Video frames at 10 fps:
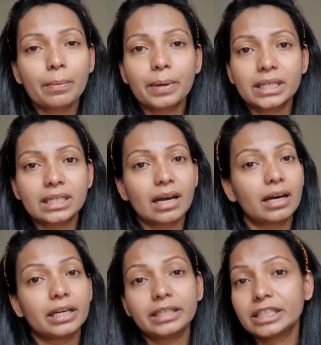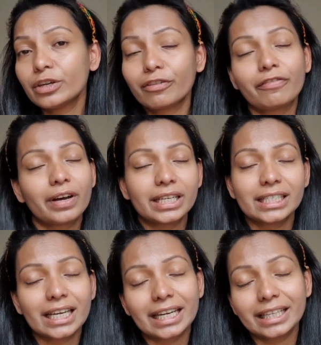but I did not
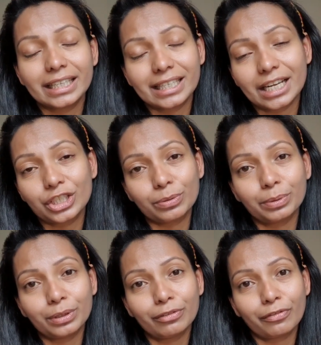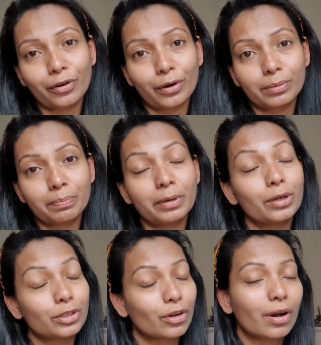find anything tangible for
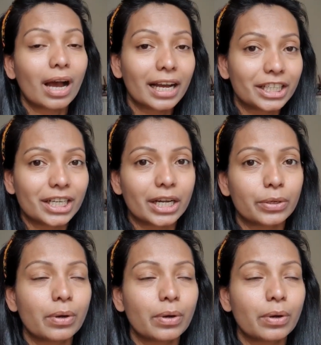Pillow Talk eyeshadow.